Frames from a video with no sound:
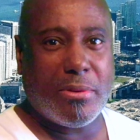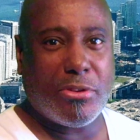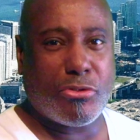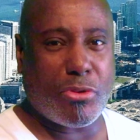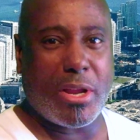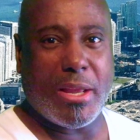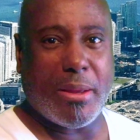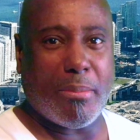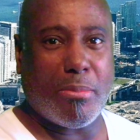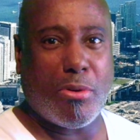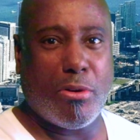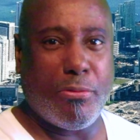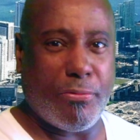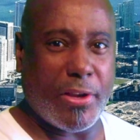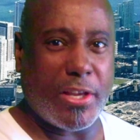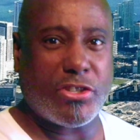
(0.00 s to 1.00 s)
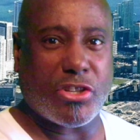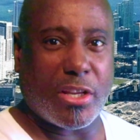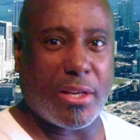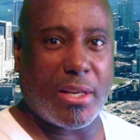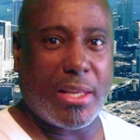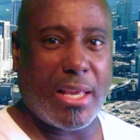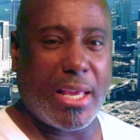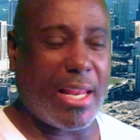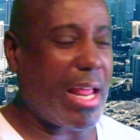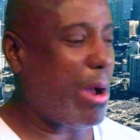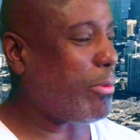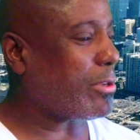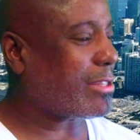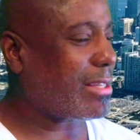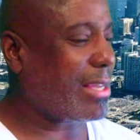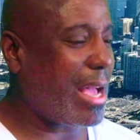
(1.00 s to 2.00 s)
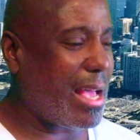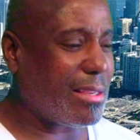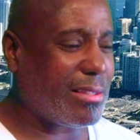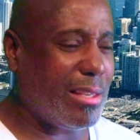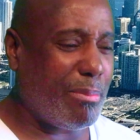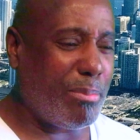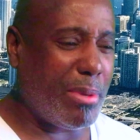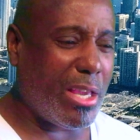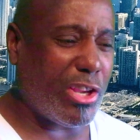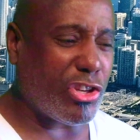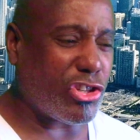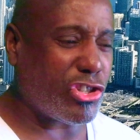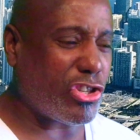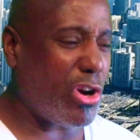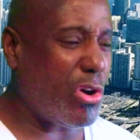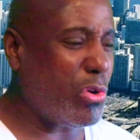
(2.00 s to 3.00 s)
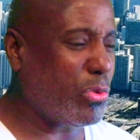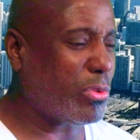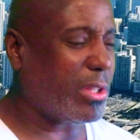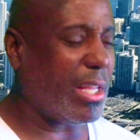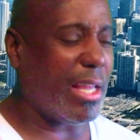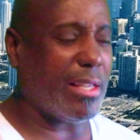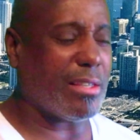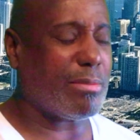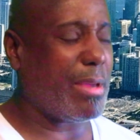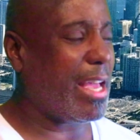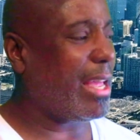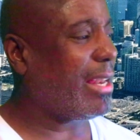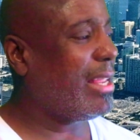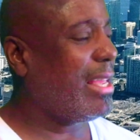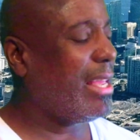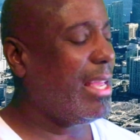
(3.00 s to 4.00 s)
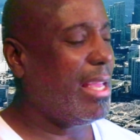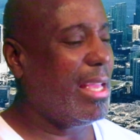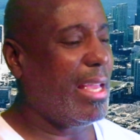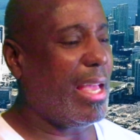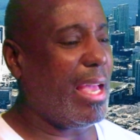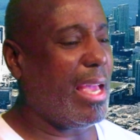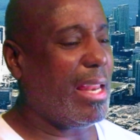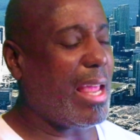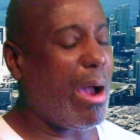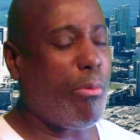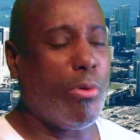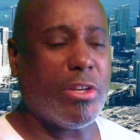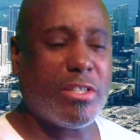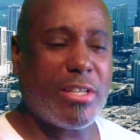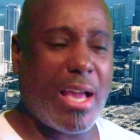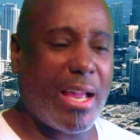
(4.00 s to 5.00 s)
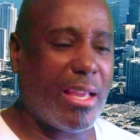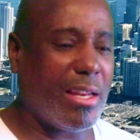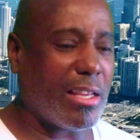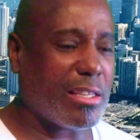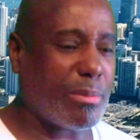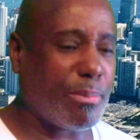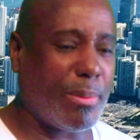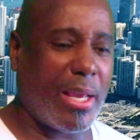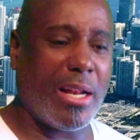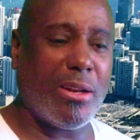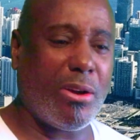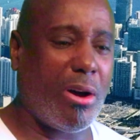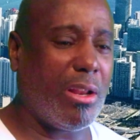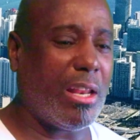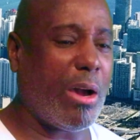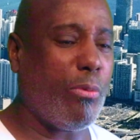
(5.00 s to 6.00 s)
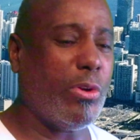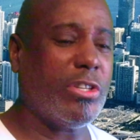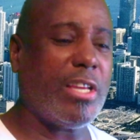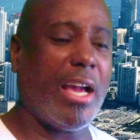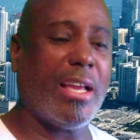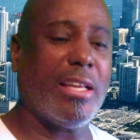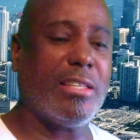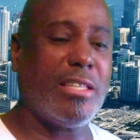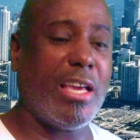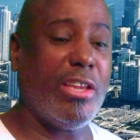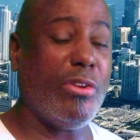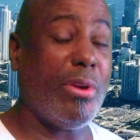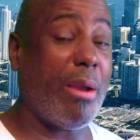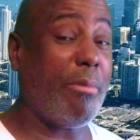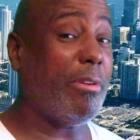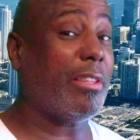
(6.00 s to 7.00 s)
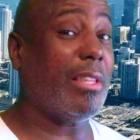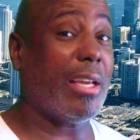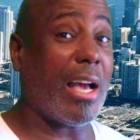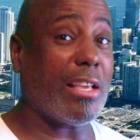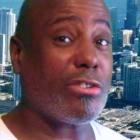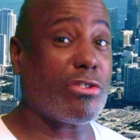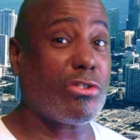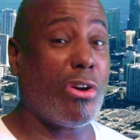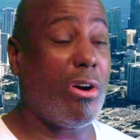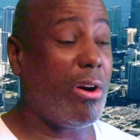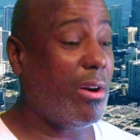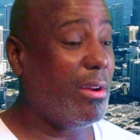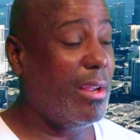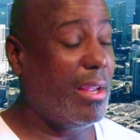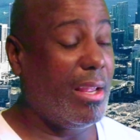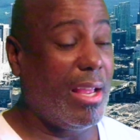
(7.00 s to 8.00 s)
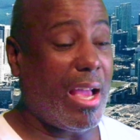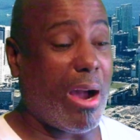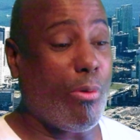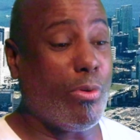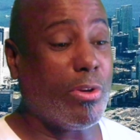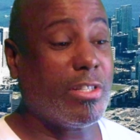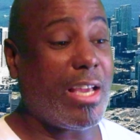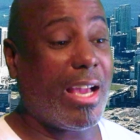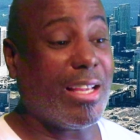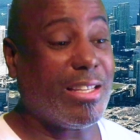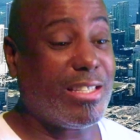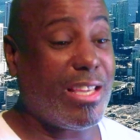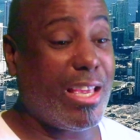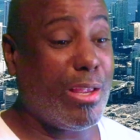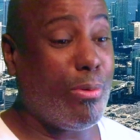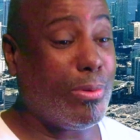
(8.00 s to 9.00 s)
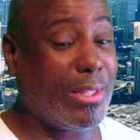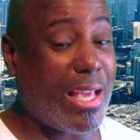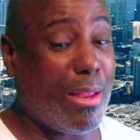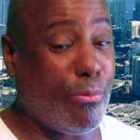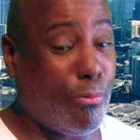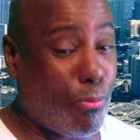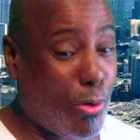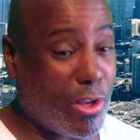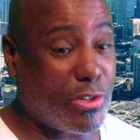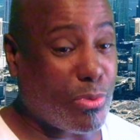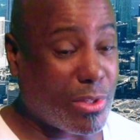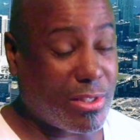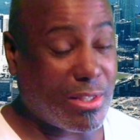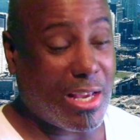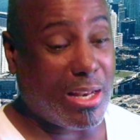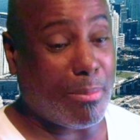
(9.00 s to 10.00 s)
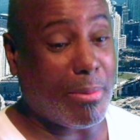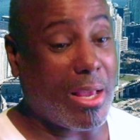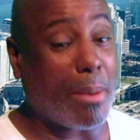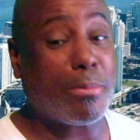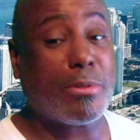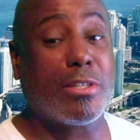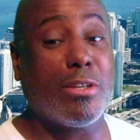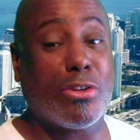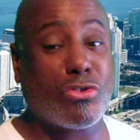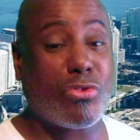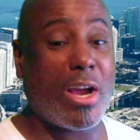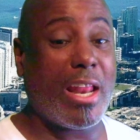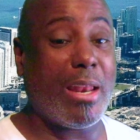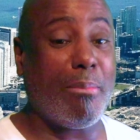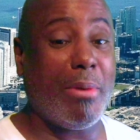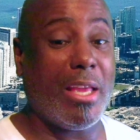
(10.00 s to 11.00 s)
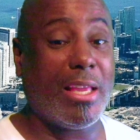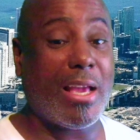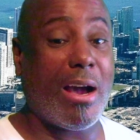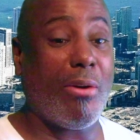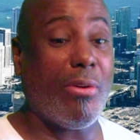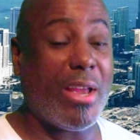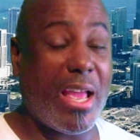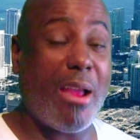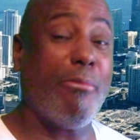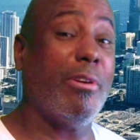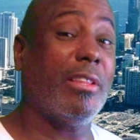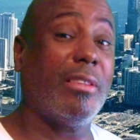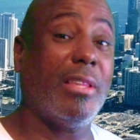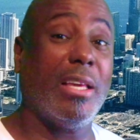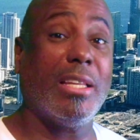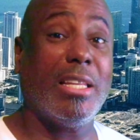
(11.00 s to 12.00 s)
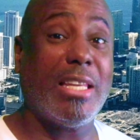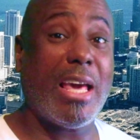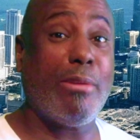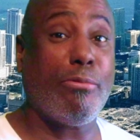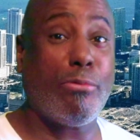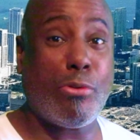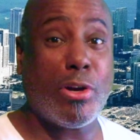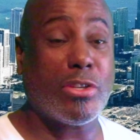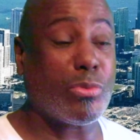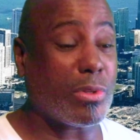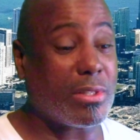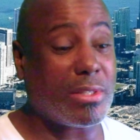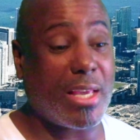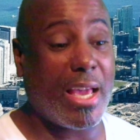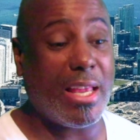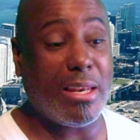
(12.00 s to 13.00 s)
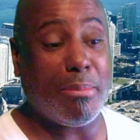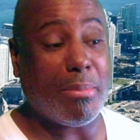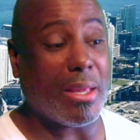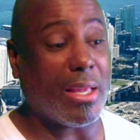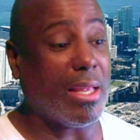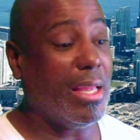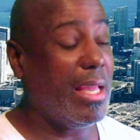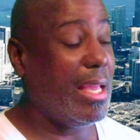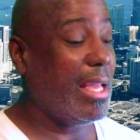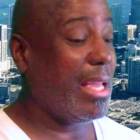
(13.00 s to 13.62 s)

dream or vision, and I was constantly being shown things, man. And I wish I could explain it all. I wish I could tell you everything I saw. I wish I could tell you what that voice was telling me. I'm still trying to make out everything that that voice was saying to me.